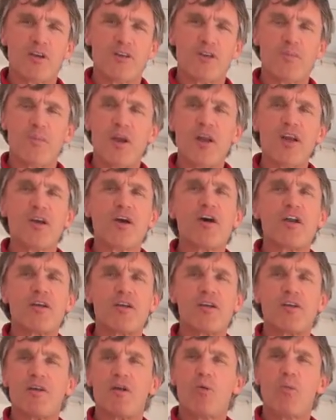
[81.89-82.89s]
depending
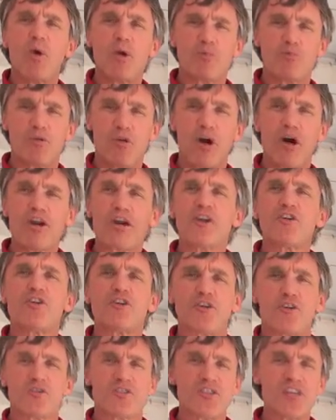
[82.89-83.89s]
on what product
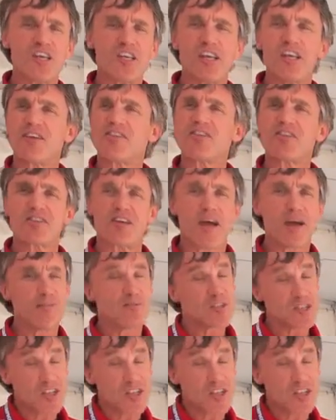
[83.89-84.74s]
you're seeding at the time,